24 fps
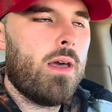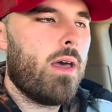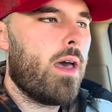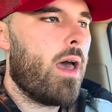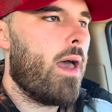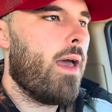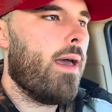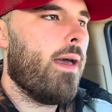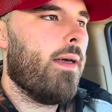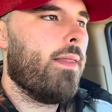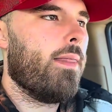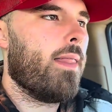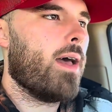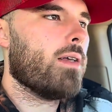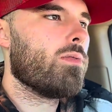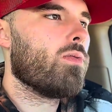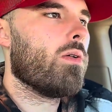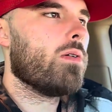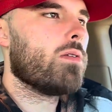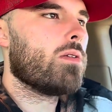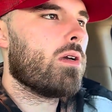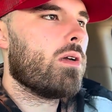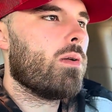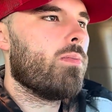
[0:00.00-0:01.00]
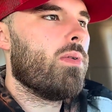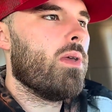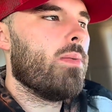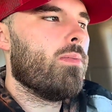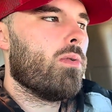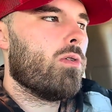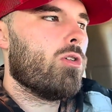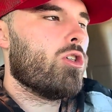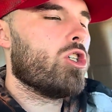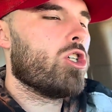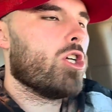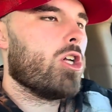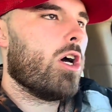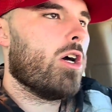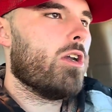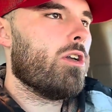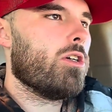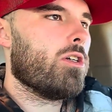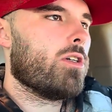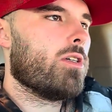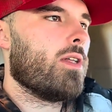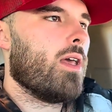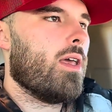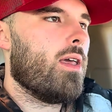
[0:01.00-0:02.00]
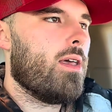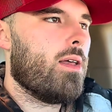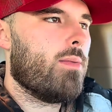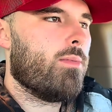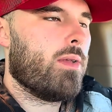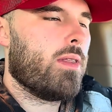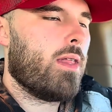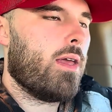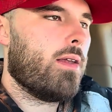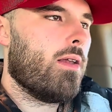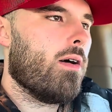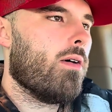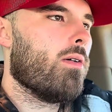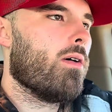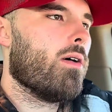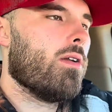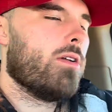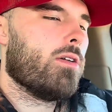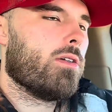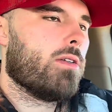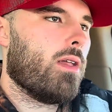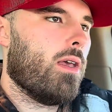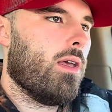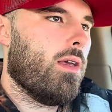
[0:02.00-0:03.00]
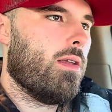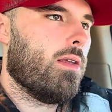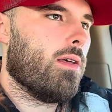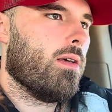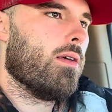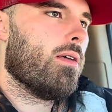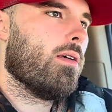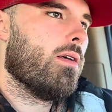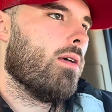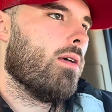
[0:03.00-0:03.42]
And that's what certain people should understand, but they don't understand it.